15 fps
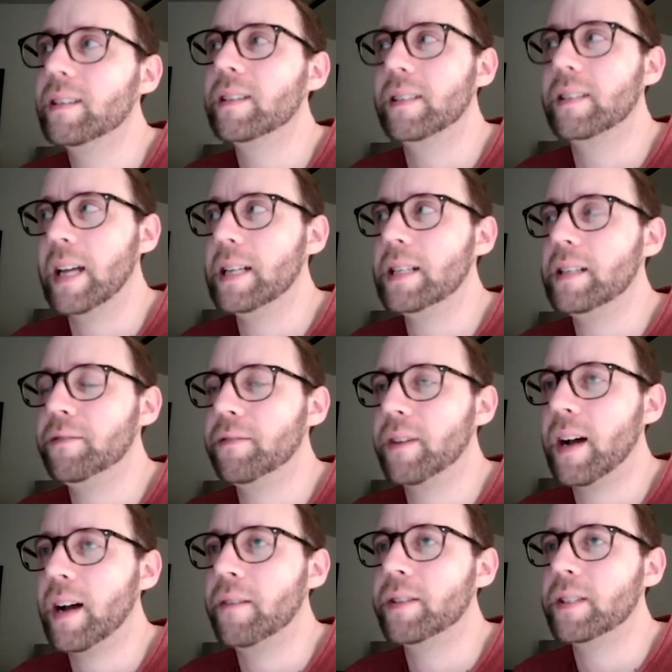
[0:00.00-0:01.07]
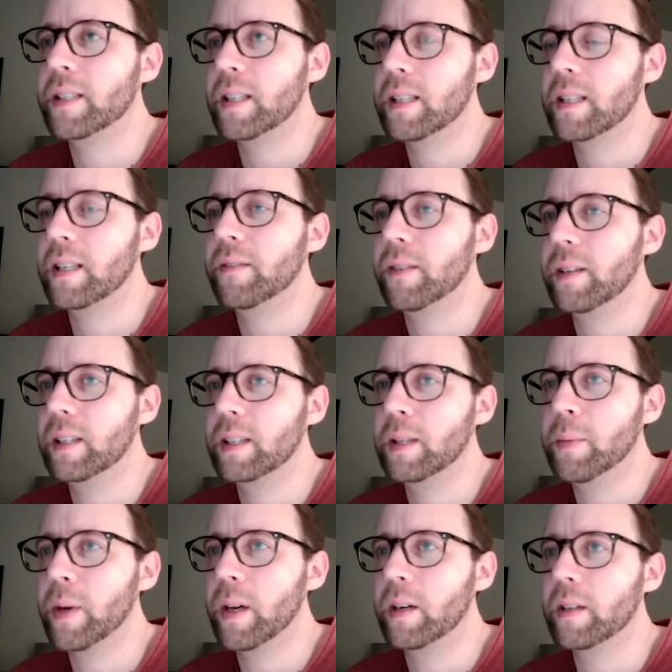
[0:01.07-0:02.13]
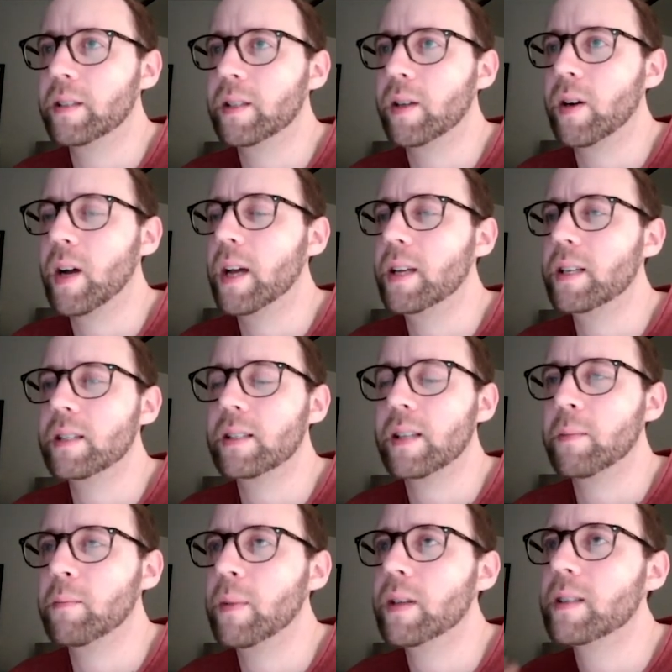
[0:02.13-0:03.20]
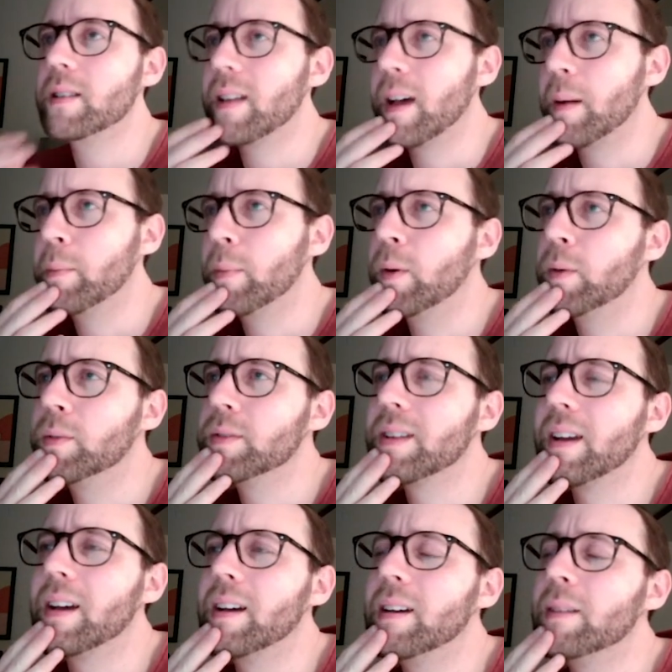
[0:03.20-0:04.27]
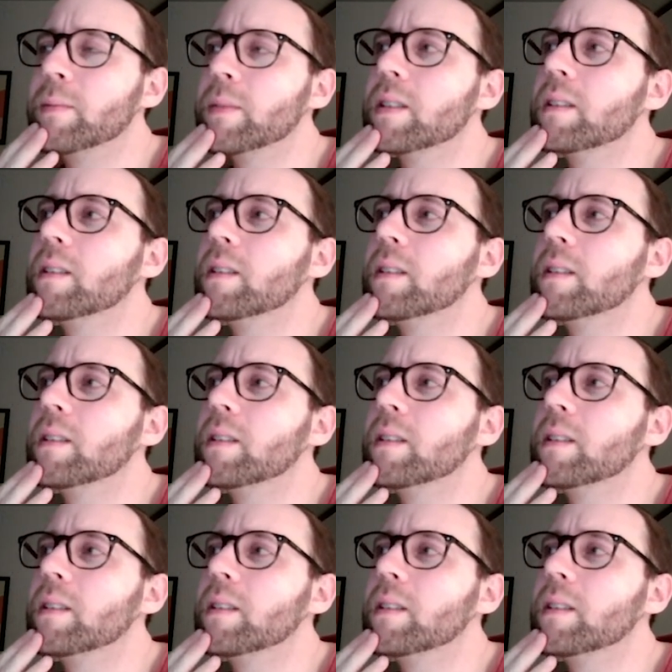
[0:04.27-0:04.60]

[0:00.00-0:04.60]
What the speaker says: knight d5 is significantly better, so I just like missed that both times.